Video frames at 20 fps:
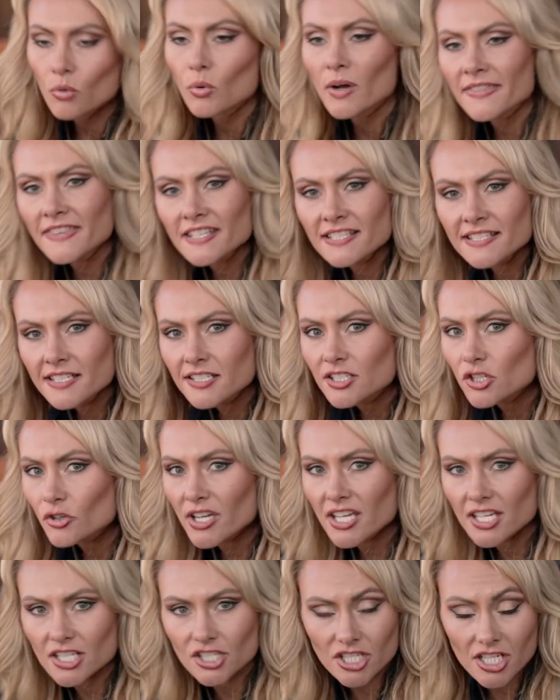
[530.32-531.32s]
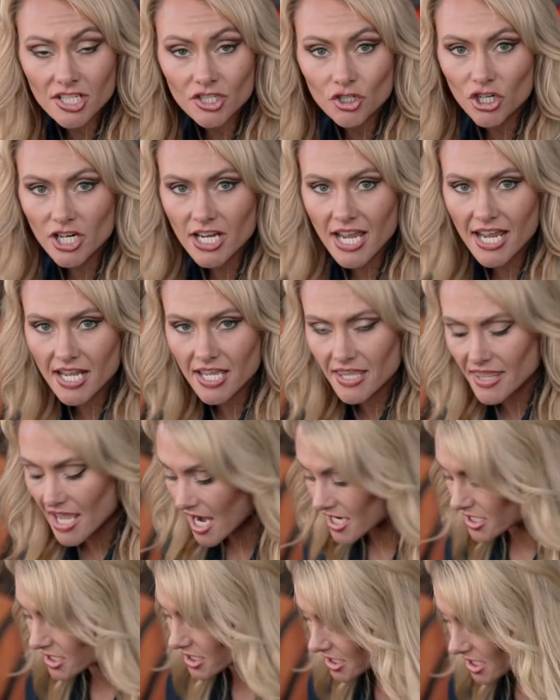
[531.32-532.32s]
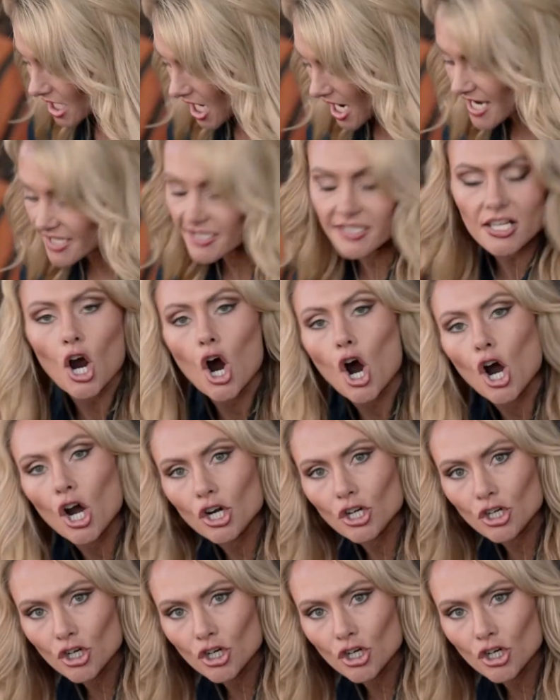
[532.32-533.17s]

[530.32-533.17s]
What this is doing is just creating that nice hard